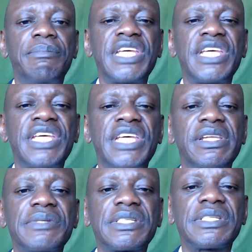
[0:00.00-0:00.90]
And you can
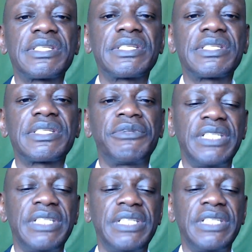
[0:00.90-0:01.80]
see avocado gives
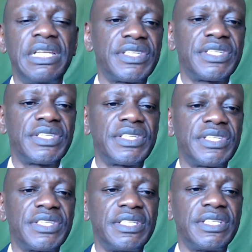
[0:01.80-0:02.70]
you about
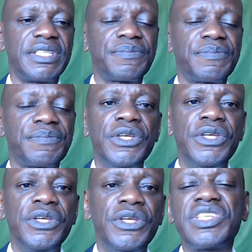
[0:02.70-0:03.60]
10 milligrams, about
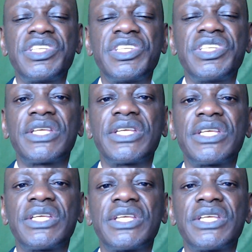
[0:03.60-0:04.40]
11%.